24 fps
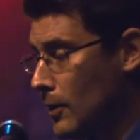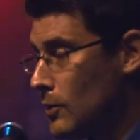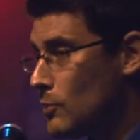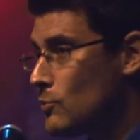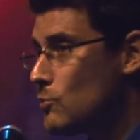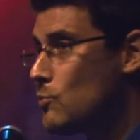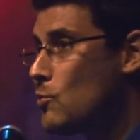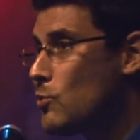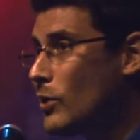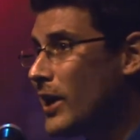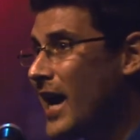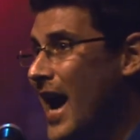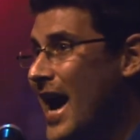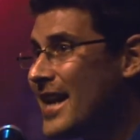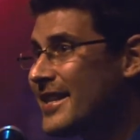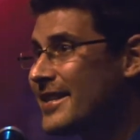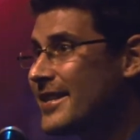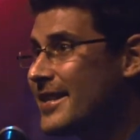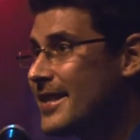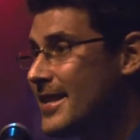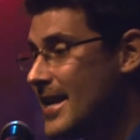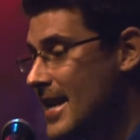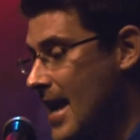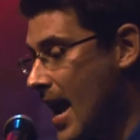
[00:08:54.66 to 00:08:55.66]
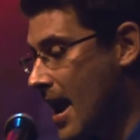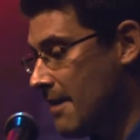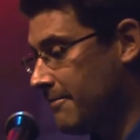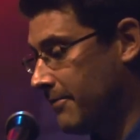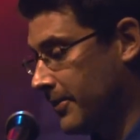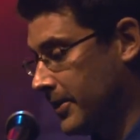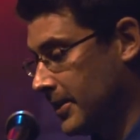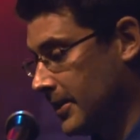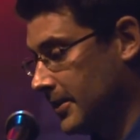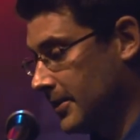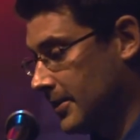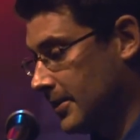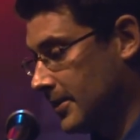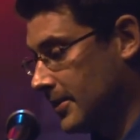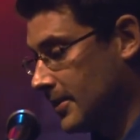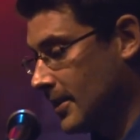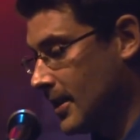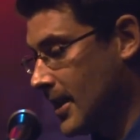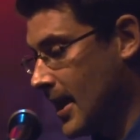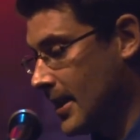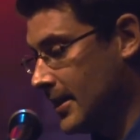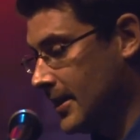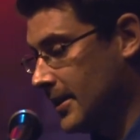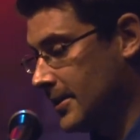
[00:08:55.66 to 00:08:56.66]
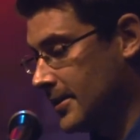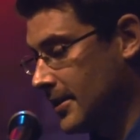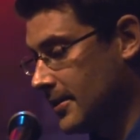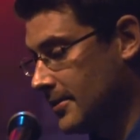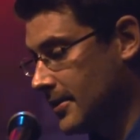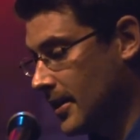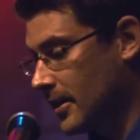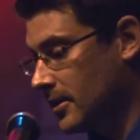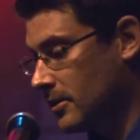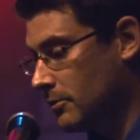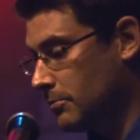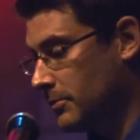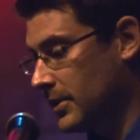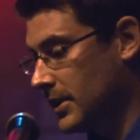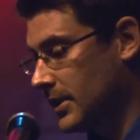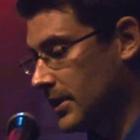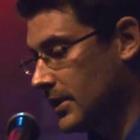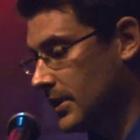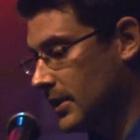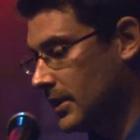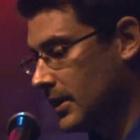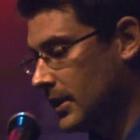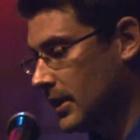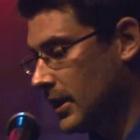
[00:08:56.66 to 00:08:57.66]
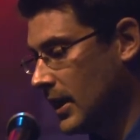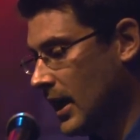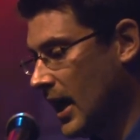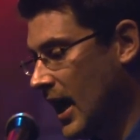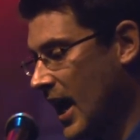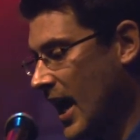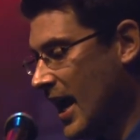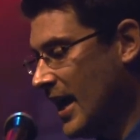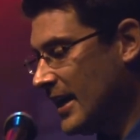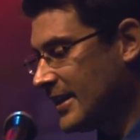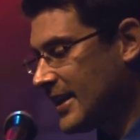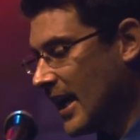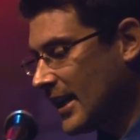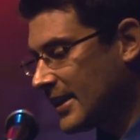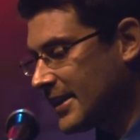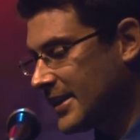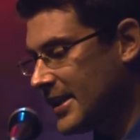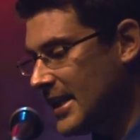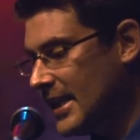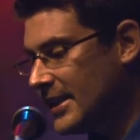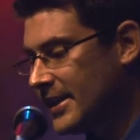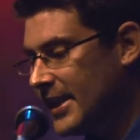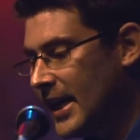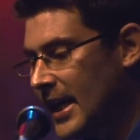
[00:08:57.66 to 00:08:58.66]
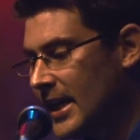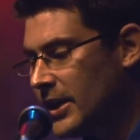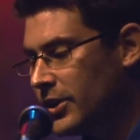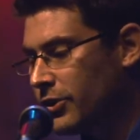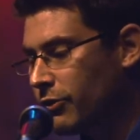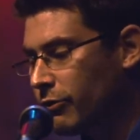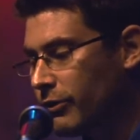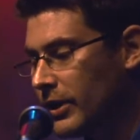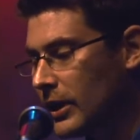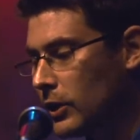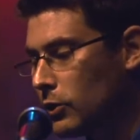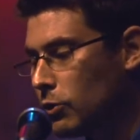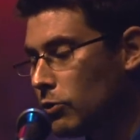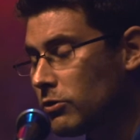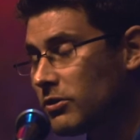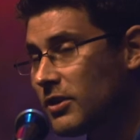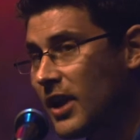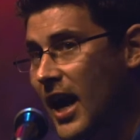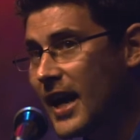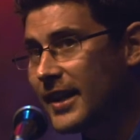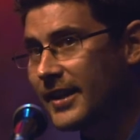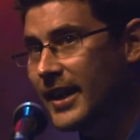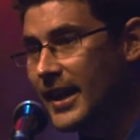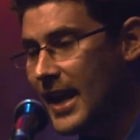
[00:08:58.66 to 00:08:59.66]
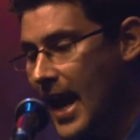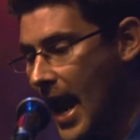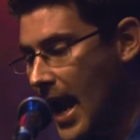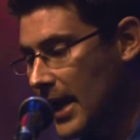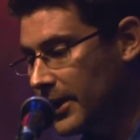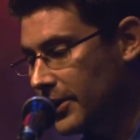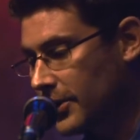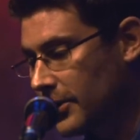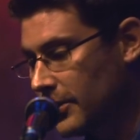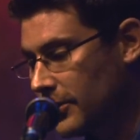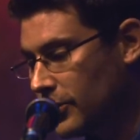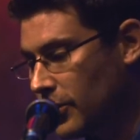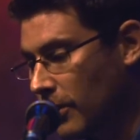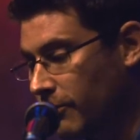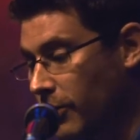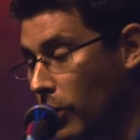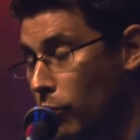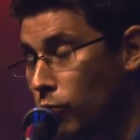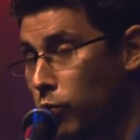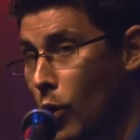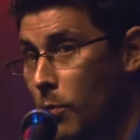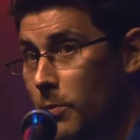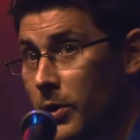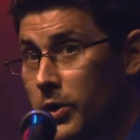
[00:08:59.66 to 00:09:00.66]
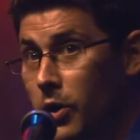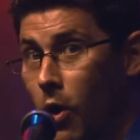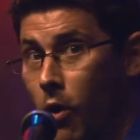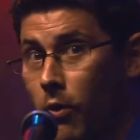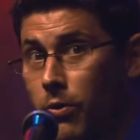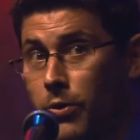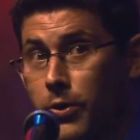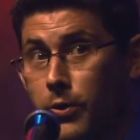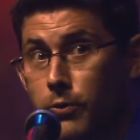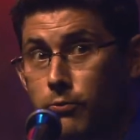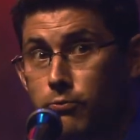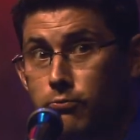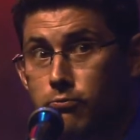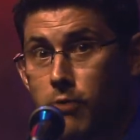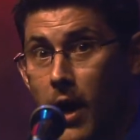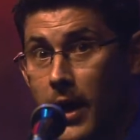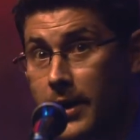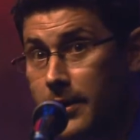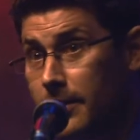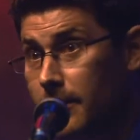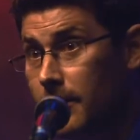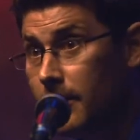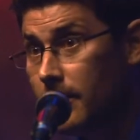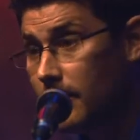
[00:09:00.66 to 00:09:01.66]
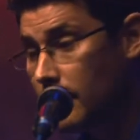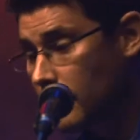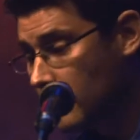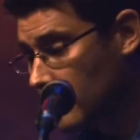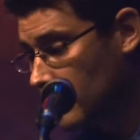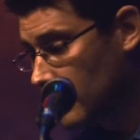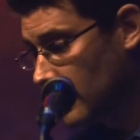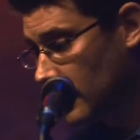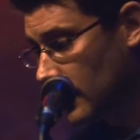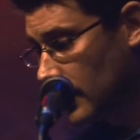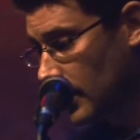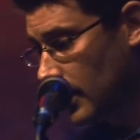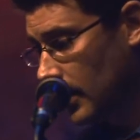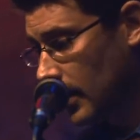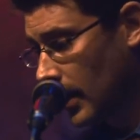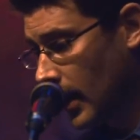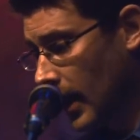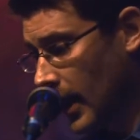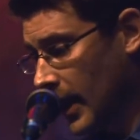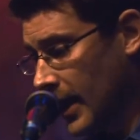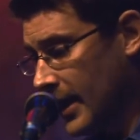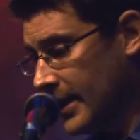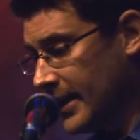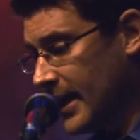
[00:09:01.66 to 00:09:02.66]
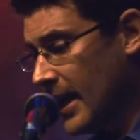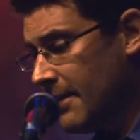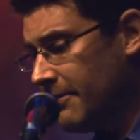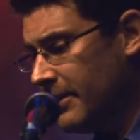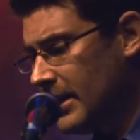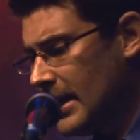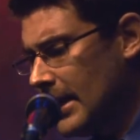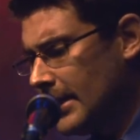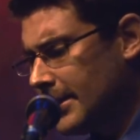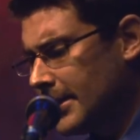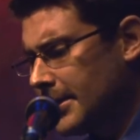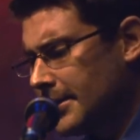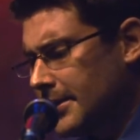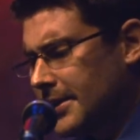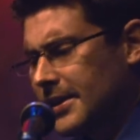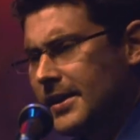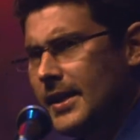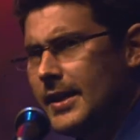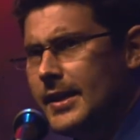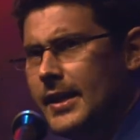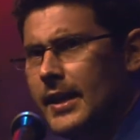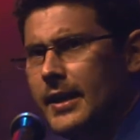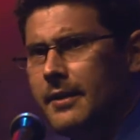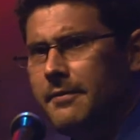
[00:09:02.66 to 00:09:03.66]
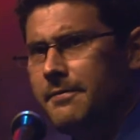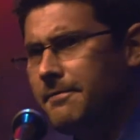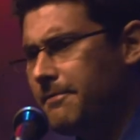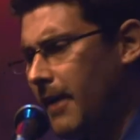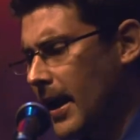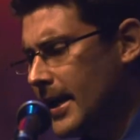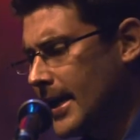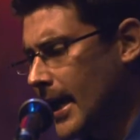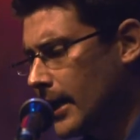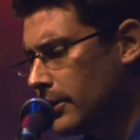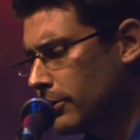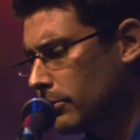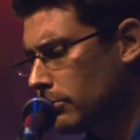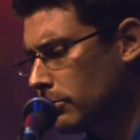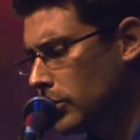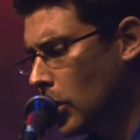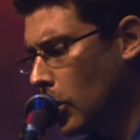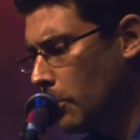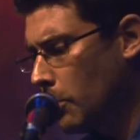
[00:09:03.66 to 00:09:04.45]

Look at the evidence, ladies and gentlemen. Does this history look like the actions of a woman on the run? Kevin isn't seeking financial